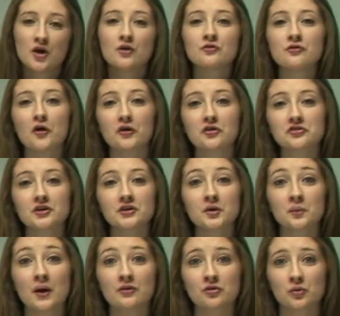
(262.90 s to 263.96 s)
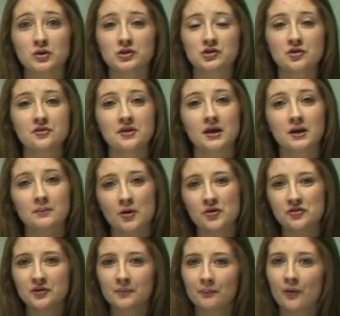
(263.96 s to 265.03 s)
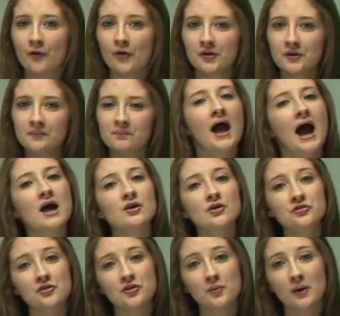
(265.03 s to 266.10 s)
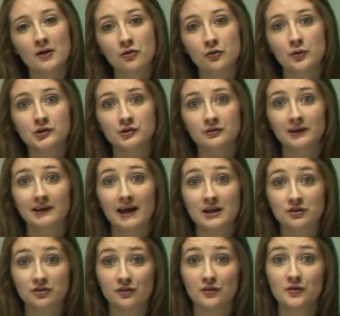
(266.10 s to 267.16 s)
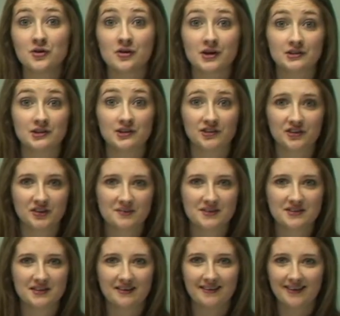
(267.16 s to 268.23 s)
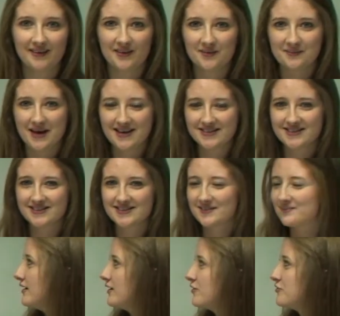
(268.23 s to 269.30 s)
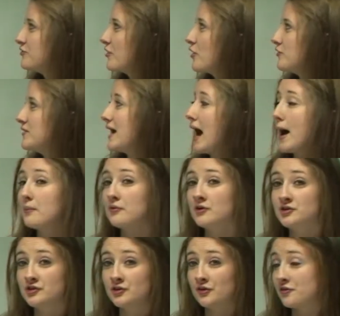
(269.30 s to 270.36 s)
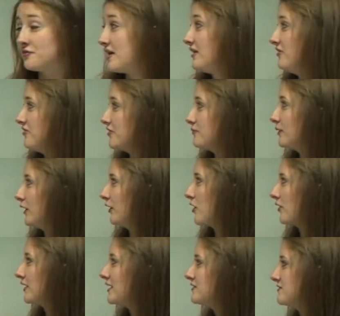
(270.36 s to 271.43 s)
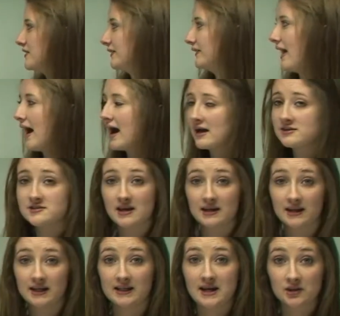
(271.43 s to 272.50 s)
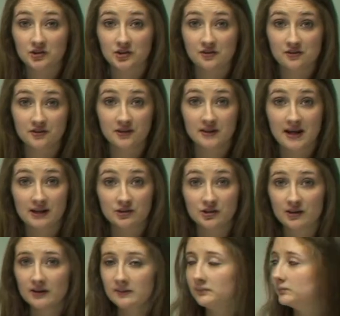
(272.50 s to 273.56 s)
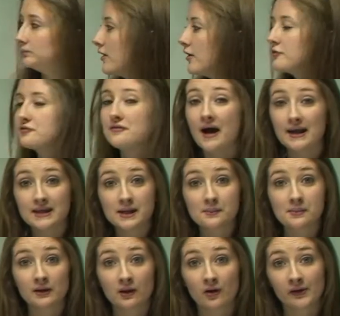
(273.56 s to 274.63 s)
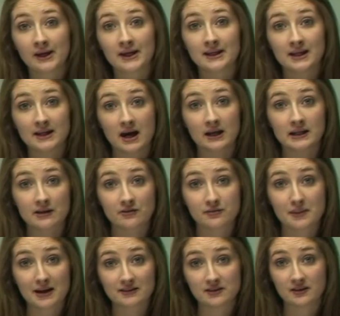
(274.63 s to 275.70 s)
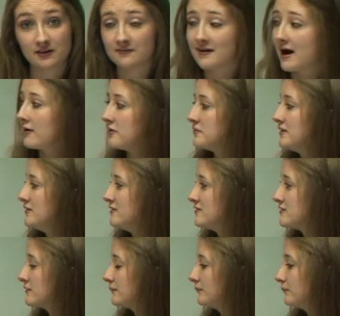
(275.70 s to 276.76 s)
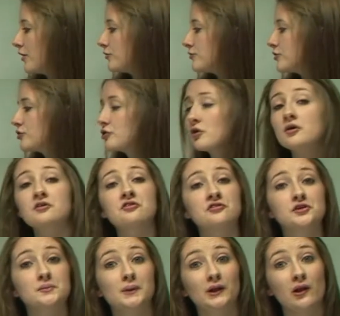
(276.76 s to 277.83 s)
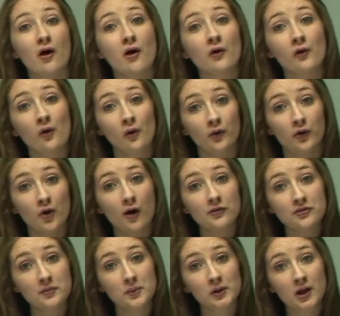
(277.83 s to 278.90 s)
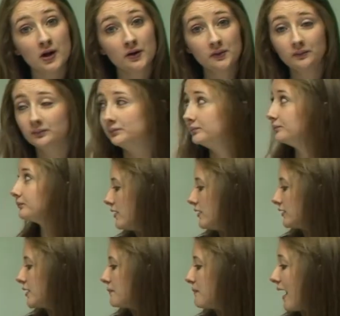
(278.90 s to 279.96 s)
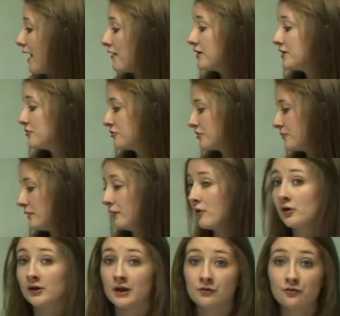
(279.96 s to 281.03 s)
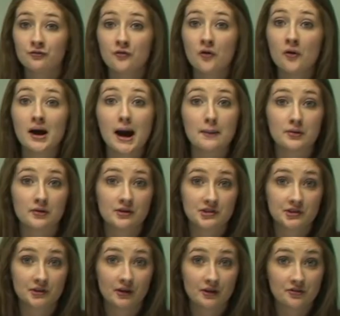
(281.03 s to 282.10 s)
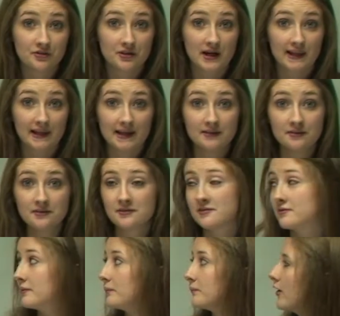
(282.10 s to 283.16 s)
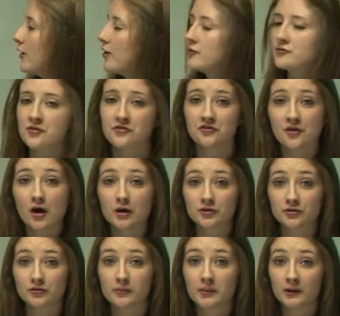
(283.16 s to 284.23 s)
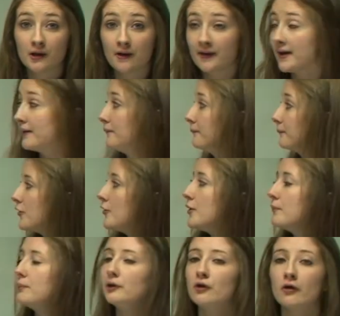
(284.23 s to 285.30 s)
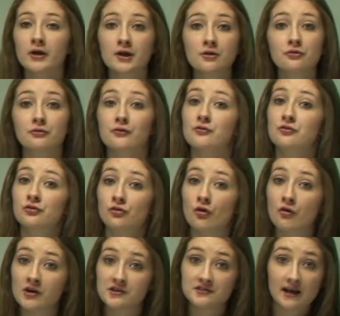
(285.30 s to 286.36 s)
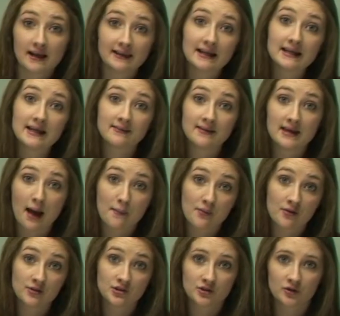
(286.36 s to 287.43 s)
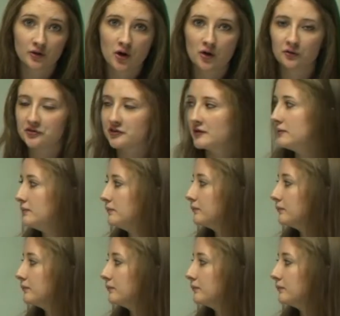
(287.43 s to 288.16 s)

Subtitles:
focus on the ones which you think are most important, and also the ones which relate to your additional material the best. So the Aboriginal sense of belonging to land and connections to nature, finding belonging in an unexpected environment, the choice to belong or not to belong, the barriers to belonging for Aboriginal Australians, the search for belonging, belonging through storytelling in the Aboriginal culture,